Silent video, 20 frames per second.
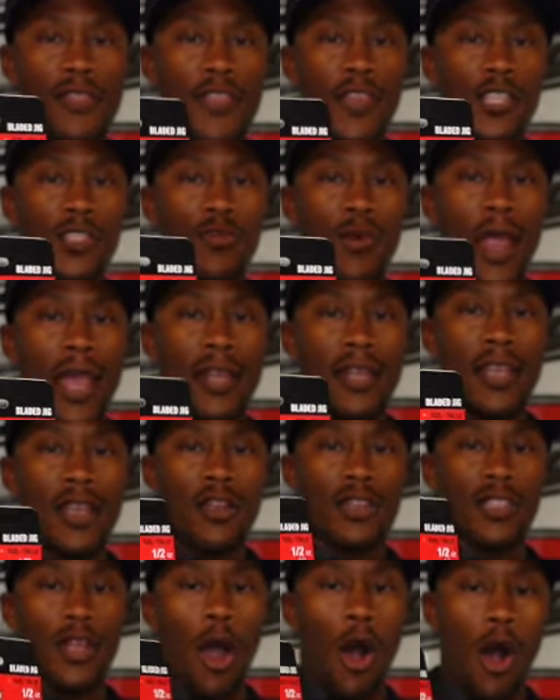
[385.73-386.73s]
This right here
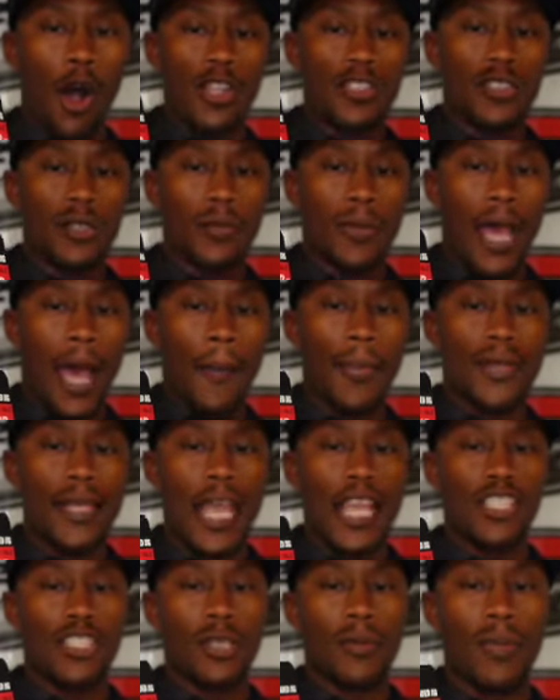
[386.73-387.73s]
is an awesome
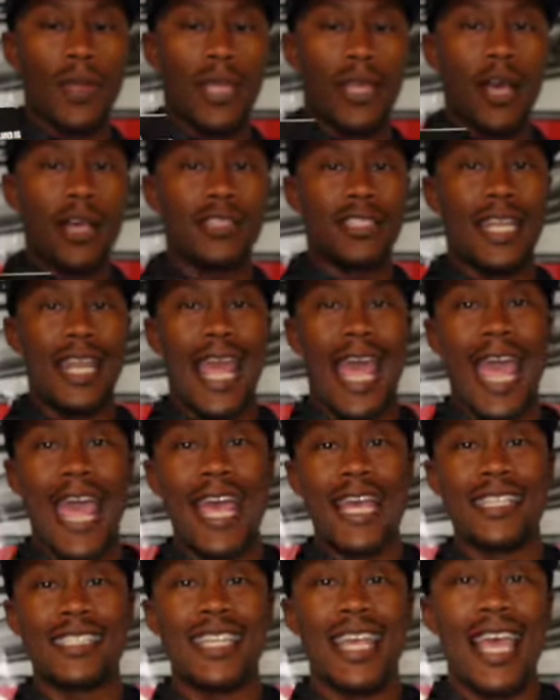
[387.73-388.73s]
combination because it
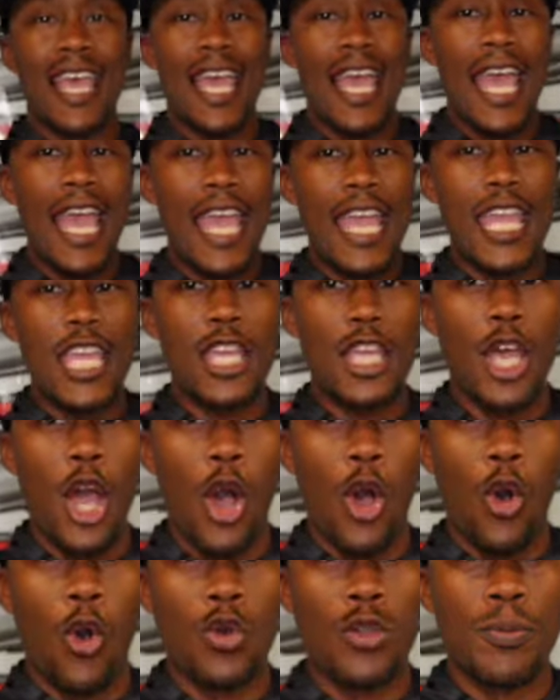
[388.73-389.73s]
has a
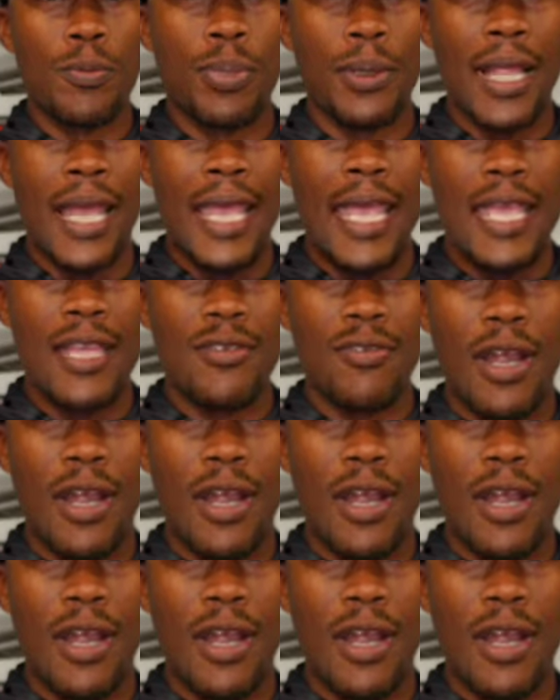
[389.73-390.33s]
gold blade